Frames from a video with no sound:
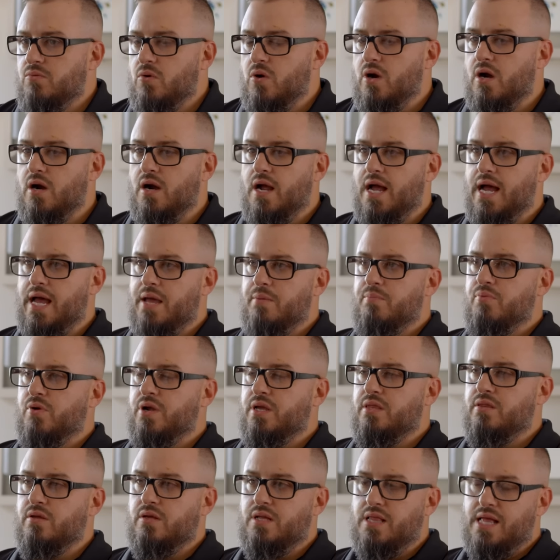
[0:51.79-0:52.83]
where I
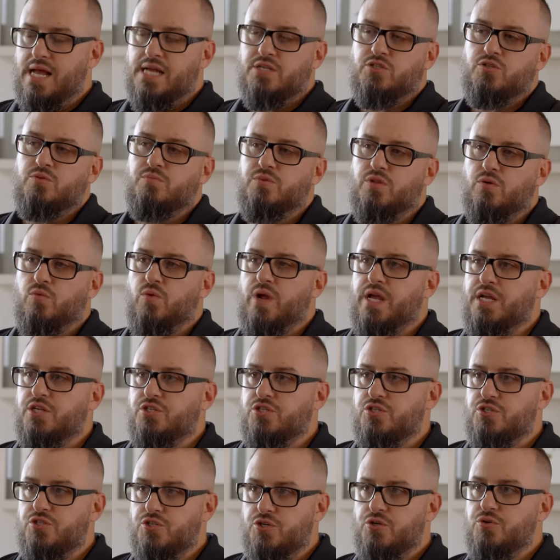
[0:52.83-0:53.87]
bring the classroom and the
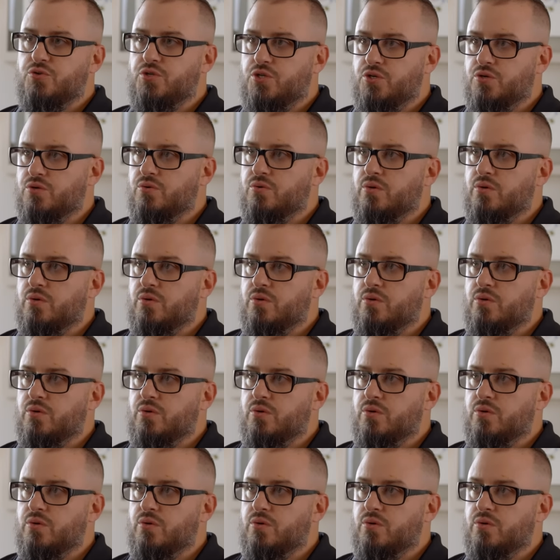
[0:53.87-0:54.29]
range to you,